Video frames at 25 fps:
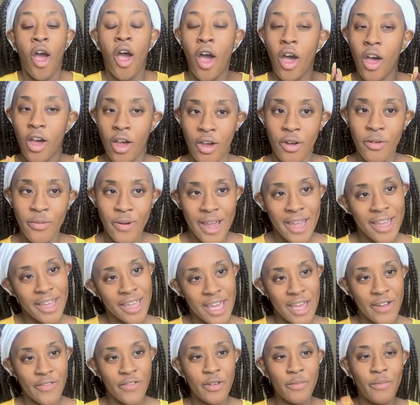All right,
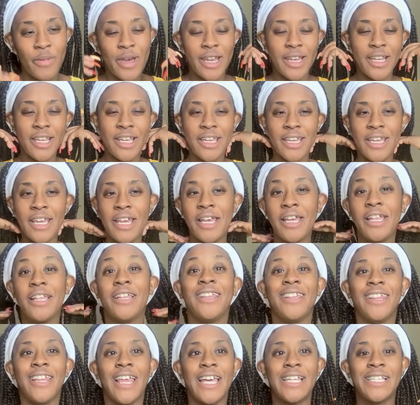everybody,
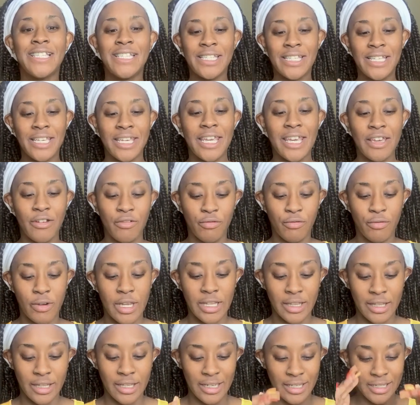let's get
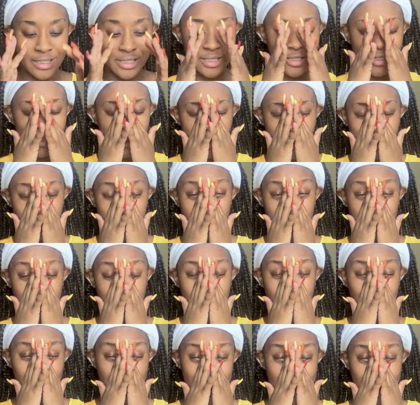with this. So
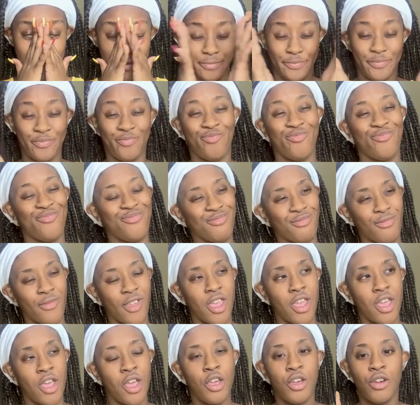
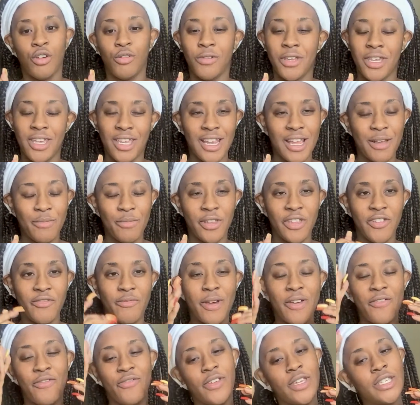we cannot believe
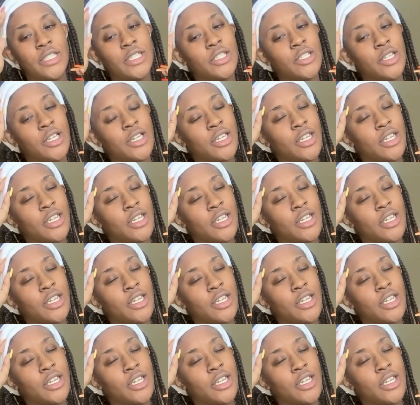my face is on